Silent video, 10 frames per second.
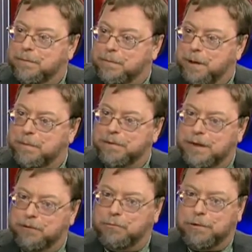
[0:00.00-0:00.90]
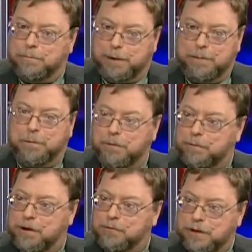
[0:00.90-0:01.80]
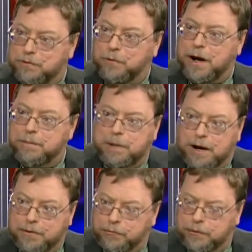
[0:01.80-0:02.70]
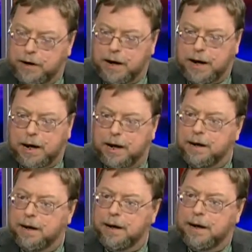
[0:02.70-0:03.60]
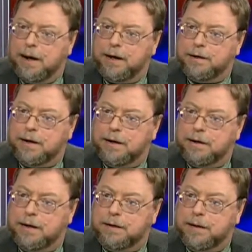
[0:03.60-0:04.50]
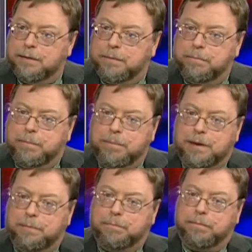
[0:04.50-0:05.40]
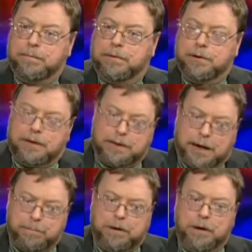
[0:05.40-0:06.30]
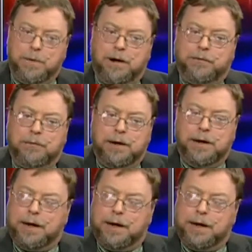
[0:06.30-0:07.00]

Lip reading: Remember, these were people originally trained by the CIA, and to keep the U.S.